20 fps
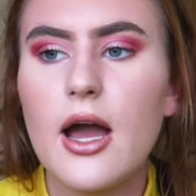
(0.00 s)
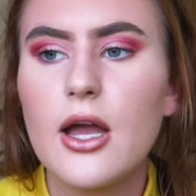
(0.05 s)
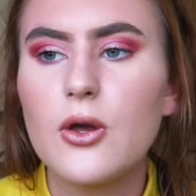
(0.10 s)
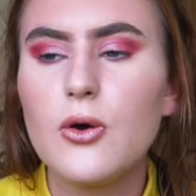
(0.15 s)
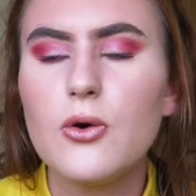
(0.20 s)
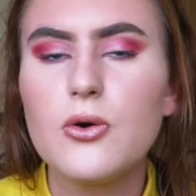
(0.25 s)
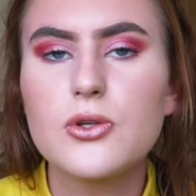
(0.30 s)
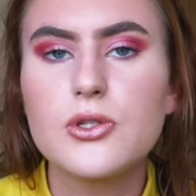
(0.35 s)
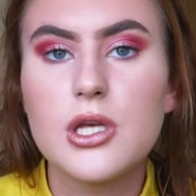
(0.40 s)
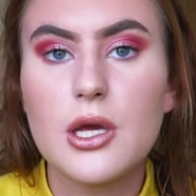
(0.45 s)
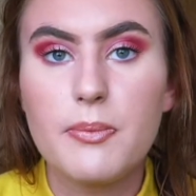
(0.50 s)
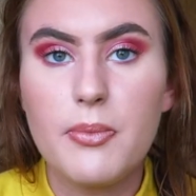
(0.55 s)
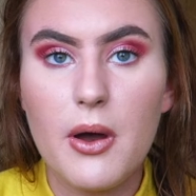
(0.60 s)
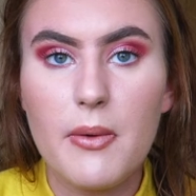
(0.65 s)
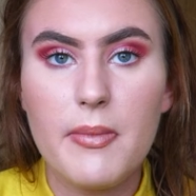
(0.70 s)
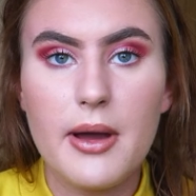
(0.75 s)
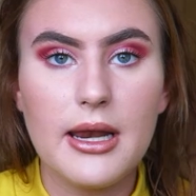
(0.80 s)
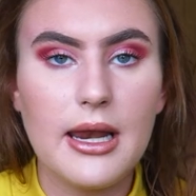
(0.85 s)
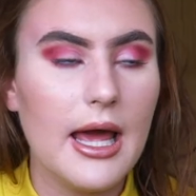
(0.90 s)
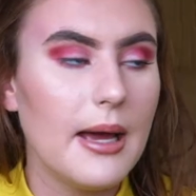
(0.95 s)
I also
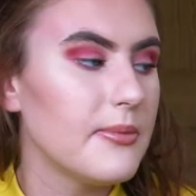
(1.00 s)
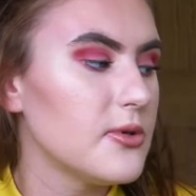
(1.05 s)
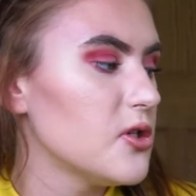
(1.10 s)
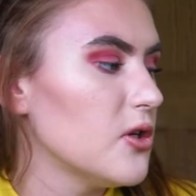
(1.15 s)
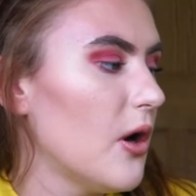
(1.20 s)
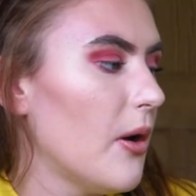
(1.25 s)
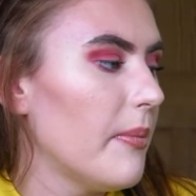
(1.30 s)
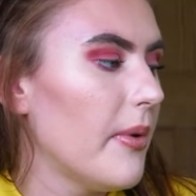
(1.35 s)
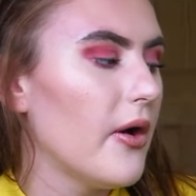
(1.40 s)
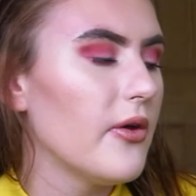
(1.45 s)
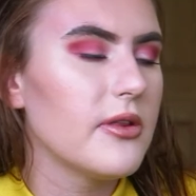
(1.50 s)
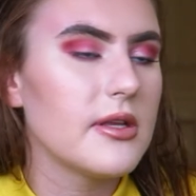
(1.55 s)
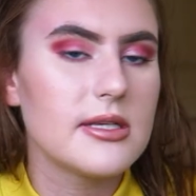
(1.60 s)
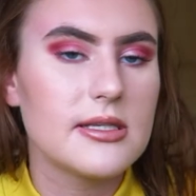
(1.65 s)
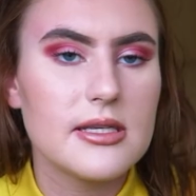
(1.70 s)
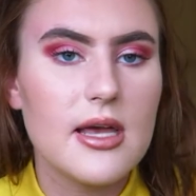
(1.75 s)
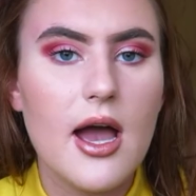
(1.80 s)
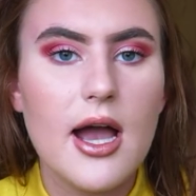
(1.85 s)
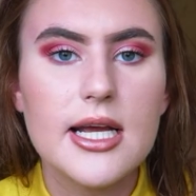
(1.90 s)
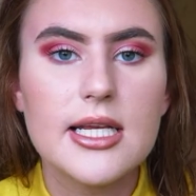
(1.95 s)
put my laptop on the
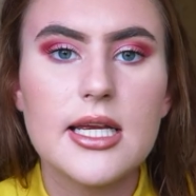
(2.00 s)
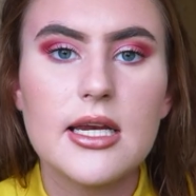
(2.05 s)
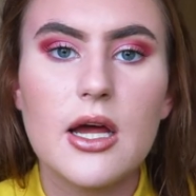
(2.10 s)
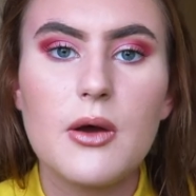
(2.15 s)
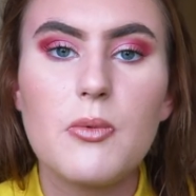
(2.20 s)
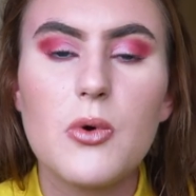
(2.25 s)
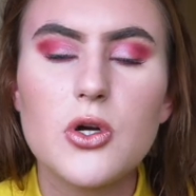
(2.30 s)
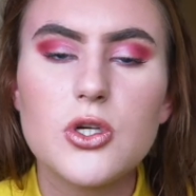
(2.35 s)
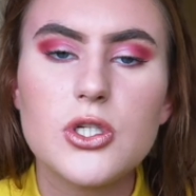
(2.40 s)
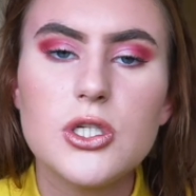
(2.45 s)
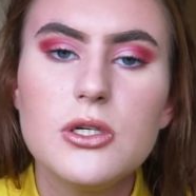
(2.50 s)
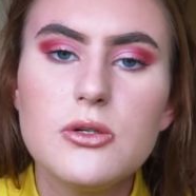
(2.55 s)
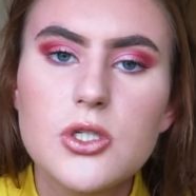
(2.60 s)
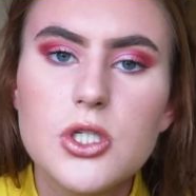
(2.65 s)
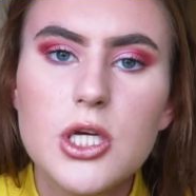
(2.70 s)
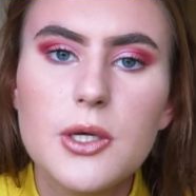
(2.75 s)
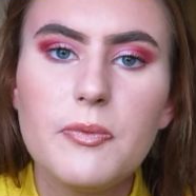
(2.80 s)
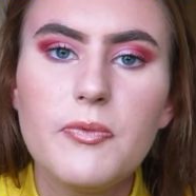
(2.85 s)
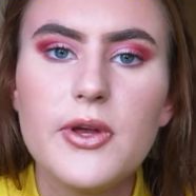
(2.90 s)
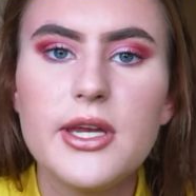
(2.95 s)
side and I watch
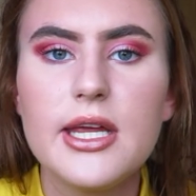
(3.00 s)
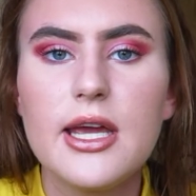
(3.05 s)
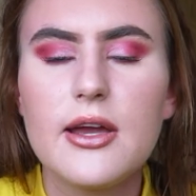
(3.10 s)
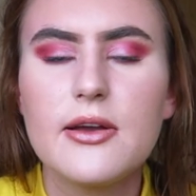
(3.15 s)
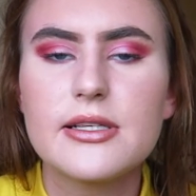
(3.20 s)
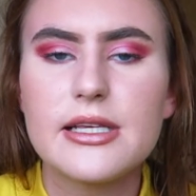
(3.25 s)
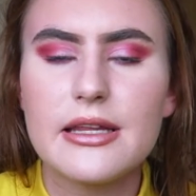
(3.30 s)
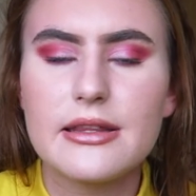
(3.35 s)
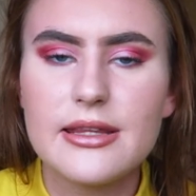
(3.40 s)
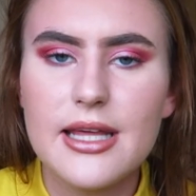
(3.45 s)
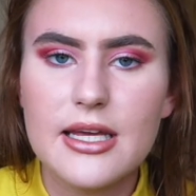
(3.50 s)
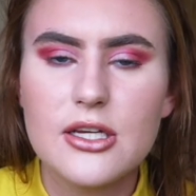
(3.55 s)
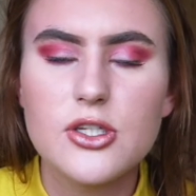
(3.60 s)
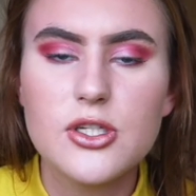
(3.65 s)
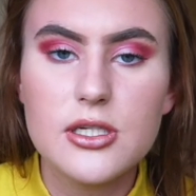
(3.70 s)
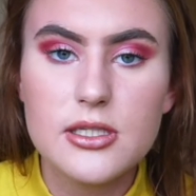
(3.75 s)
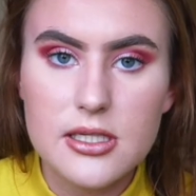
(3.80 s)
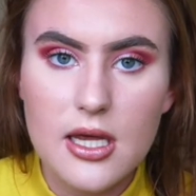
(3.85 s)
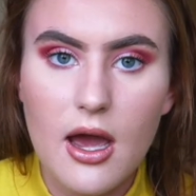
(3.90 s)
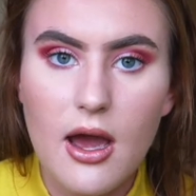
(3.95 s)
YouTube videos and
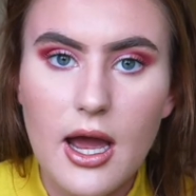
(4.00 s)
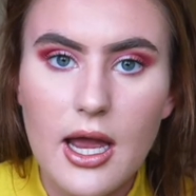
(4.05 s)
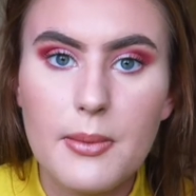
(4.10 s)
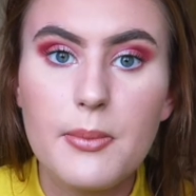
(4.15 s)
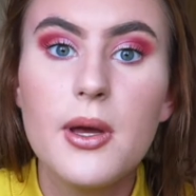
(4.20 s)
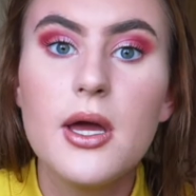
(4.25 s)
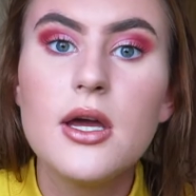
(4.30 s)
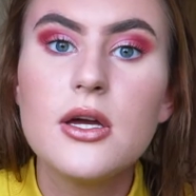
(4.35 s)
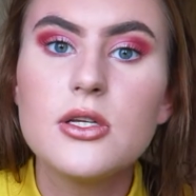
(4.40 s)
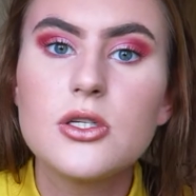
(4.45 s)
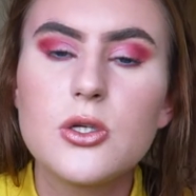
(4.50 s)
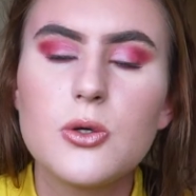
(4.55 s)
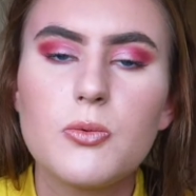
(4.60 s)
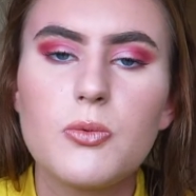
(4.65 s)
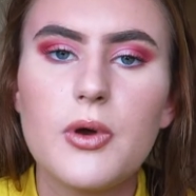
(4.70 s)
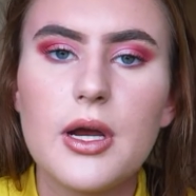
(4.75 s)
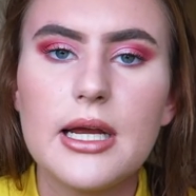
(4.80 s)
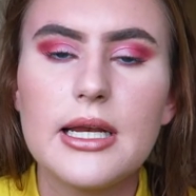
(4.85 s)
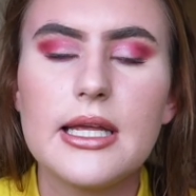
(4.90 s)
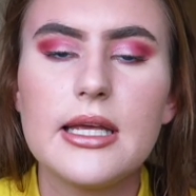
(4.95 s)
that's your time to
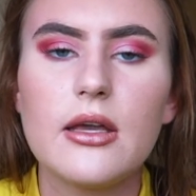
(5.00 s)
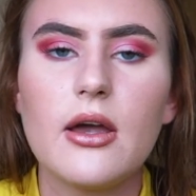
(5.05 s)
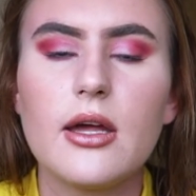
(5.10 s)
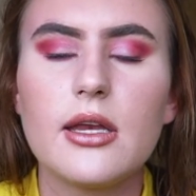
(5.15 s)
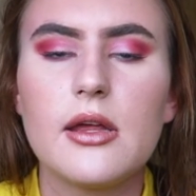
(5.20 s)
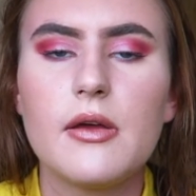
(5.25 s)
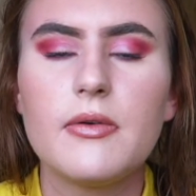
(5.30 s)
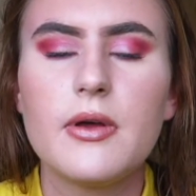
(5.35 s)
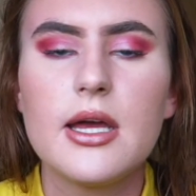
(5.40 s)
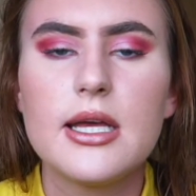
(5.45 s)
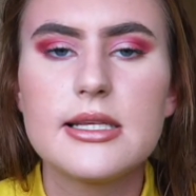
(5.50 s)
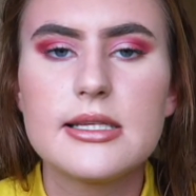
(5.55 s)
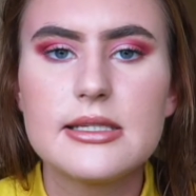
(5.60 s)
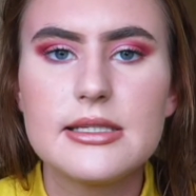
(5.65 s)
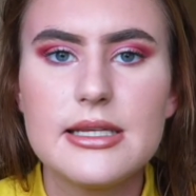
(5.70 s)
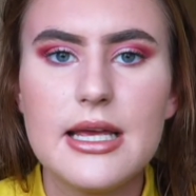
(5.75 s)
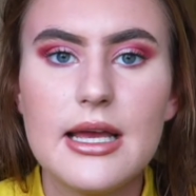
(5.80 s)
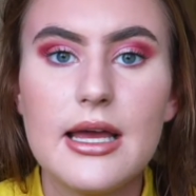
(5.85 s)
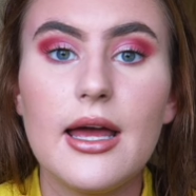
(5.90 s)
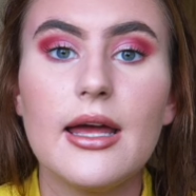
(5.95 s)
really kind of
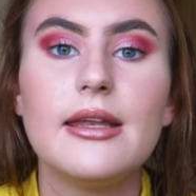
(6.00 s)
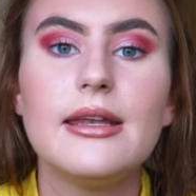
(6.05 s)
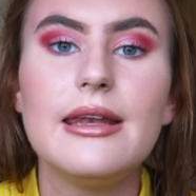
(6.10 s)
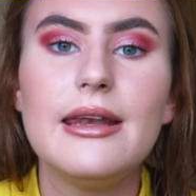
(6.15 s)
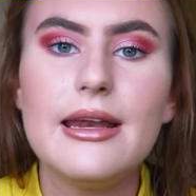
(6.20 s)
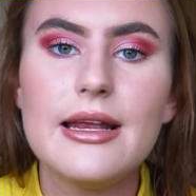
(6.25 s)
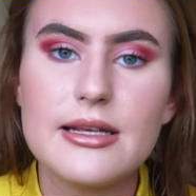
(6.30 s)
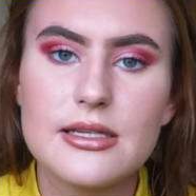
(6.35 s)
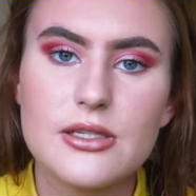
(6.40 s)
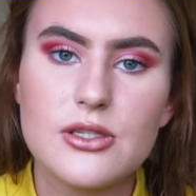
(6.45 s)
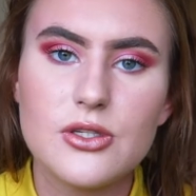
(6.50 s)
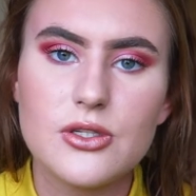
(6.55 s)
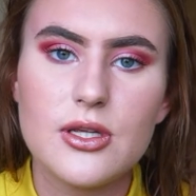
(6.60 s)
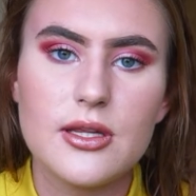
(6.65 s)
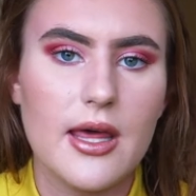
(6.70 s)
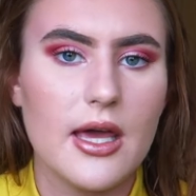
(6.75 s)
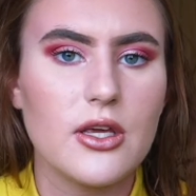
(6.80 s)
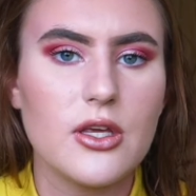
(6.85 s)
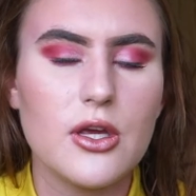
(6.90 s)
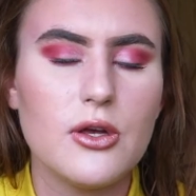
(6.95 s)
sit and listen
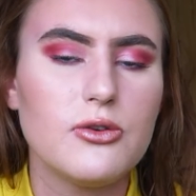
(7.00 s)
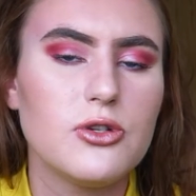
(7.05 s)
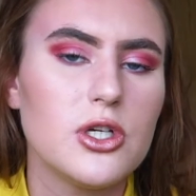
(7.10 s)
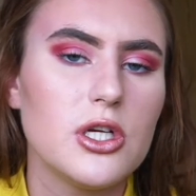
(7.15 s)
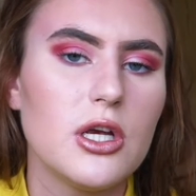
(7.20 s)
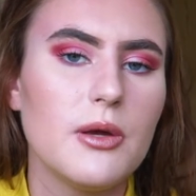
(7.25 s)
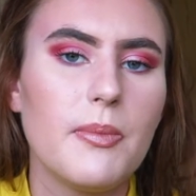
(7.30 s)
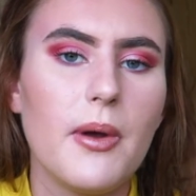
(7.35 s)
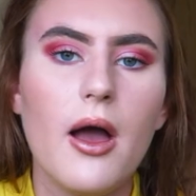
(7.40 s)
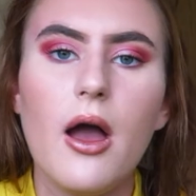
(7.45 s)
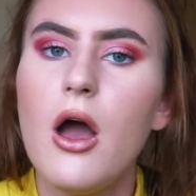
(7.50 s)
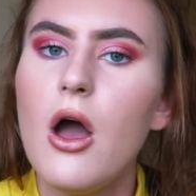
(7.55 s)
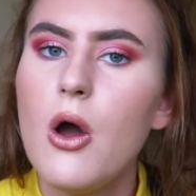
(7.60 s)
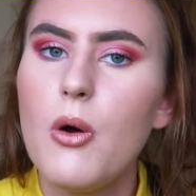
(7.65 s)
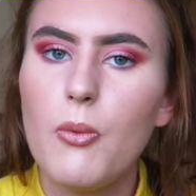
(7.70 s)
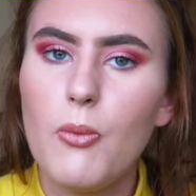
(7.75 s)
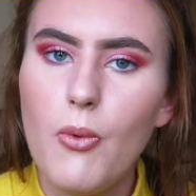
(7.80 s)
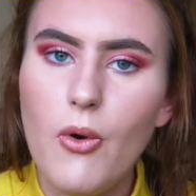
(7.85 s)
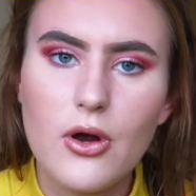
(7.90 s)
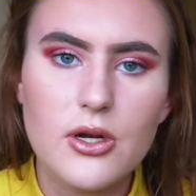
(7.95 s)
to that YouTuber,
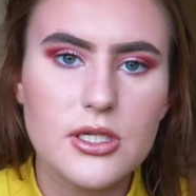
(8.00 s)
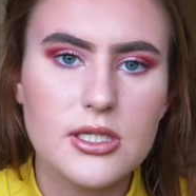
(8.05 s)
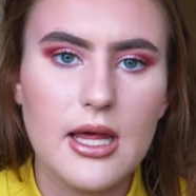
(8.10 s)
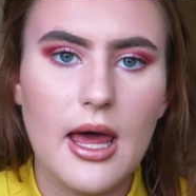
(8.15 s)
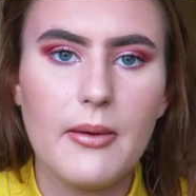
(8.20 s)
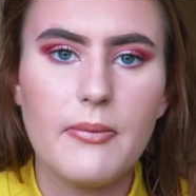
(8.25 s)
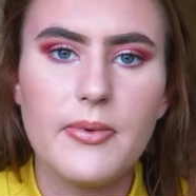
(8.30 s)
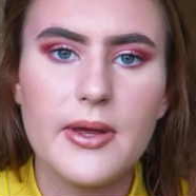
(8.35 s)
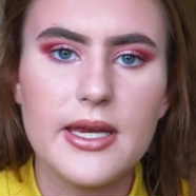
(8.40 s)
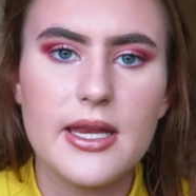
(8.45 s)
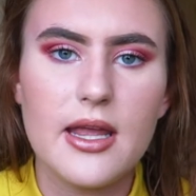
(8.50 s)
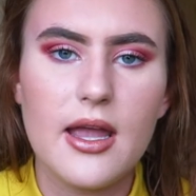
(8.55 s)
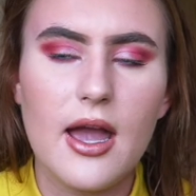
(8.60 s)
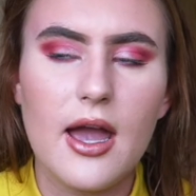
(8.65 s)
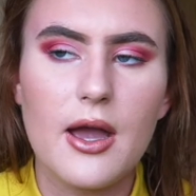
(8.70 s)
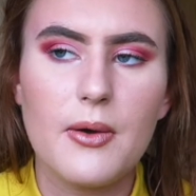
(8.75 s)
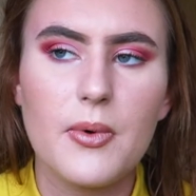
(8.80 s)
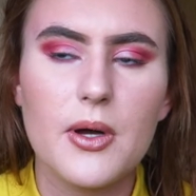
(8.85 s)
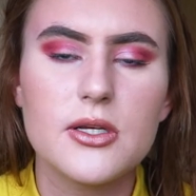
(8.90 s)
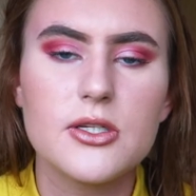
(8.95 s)
watch that
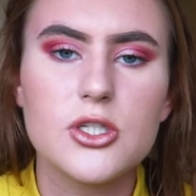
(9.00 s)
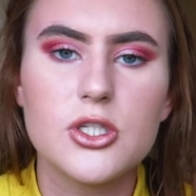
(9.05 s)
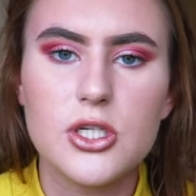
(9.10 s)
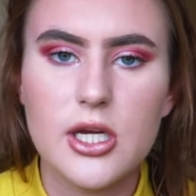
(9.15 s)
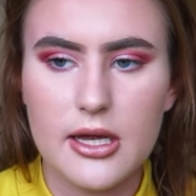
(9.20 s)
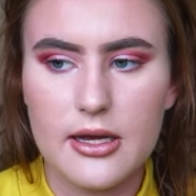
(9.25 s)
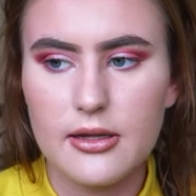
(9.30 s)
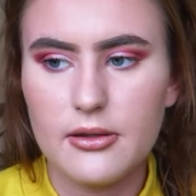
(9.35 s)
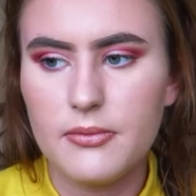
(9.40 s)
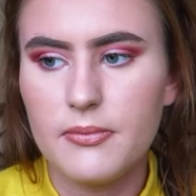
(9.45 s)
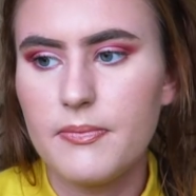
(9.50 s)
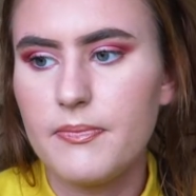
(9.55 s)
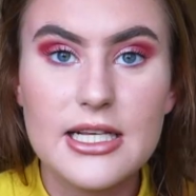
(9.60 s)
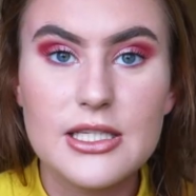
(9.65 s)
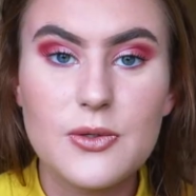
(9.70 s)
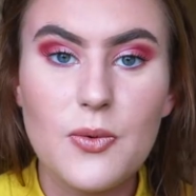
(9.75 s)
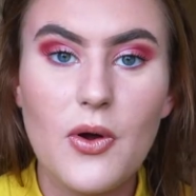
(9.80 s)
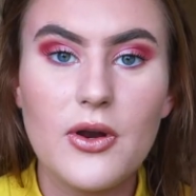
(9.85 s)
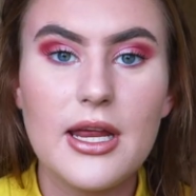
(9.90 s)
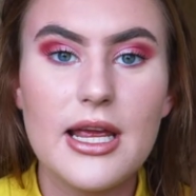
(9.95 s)
video and chill.
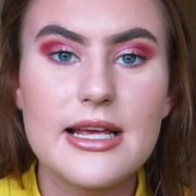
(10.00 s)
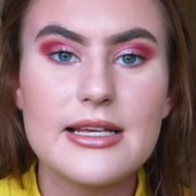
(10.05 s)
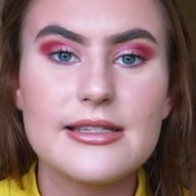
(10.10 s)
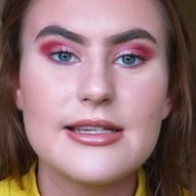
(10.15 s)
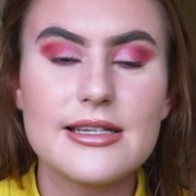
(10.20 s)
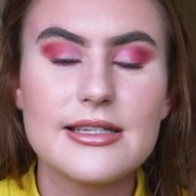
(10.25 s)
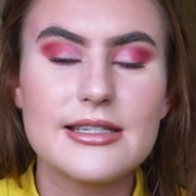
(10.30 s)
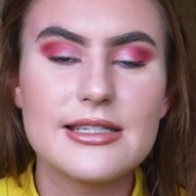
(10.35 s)
Next one is